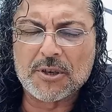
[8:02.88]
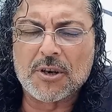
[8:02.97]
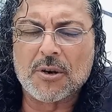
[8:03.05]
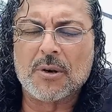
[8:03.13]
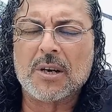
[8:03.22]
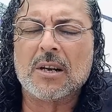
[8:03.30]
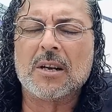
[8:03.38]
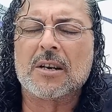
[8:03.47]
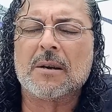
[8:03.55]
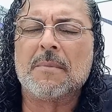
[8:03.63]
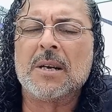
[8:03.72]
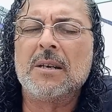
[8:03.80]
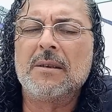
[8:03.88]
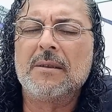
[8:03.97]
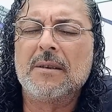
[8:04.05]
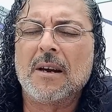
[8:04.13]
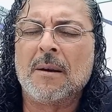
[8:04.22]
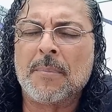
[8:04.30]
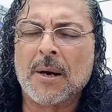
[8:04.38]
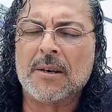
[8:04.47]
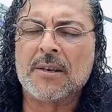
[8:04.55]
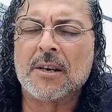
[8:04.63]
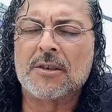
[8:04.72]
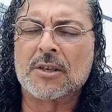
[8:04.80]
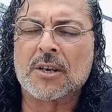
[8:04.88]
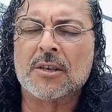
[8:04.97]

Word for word: you're doing and look at me and pay attention.